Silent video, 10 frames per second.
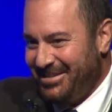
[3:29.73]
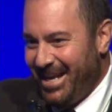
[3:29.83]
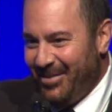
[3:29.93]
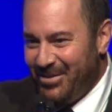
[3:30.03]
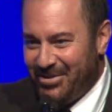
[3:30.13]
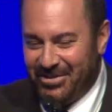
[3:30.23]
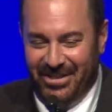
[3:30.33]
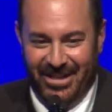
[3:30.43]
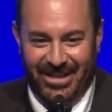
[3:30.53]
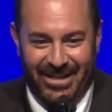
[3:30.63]

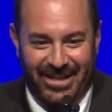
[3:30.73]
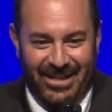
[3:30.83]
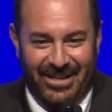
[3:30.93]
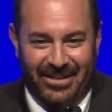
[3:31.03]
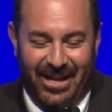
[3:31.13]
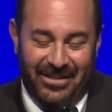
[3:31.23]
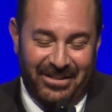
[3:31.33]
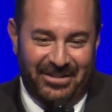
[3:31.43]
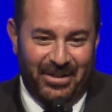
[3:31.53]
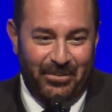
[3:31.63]
Davis, at
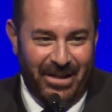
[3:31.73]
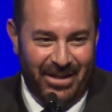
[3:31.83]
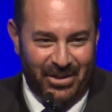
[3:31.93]
least to me,